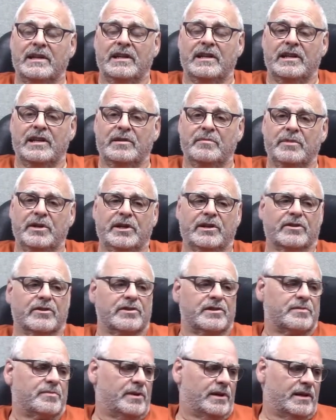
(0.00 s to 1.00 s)
in
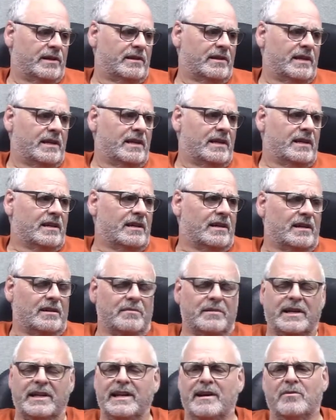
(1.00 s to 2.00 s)
meters, but
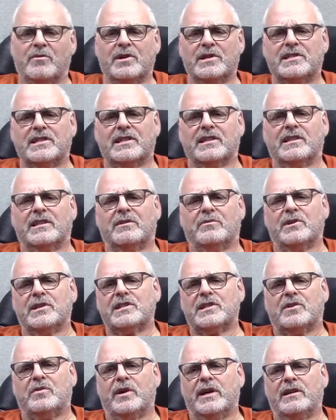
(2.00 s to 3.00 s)
and it
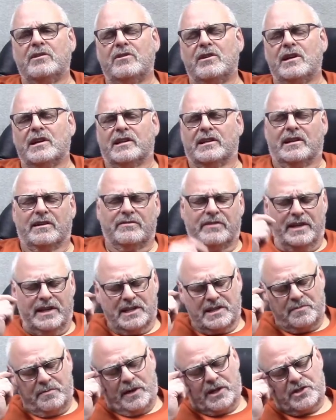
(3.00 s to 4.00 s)
wasn't quite long enough. And
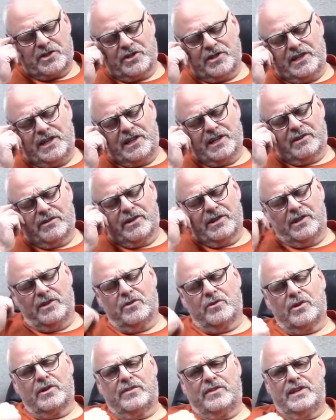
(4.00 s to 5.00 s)
especially here in the
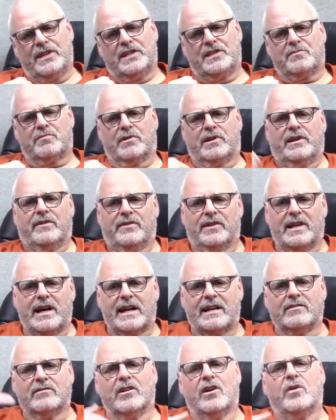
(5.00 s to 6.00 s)
Northeast, where you have a lot
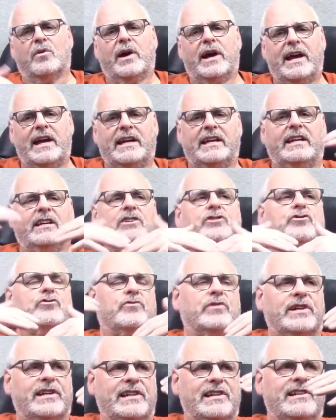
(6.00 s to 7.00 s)
of low-hanging
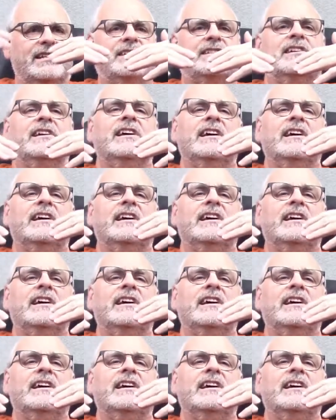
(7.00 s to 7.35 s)
trees,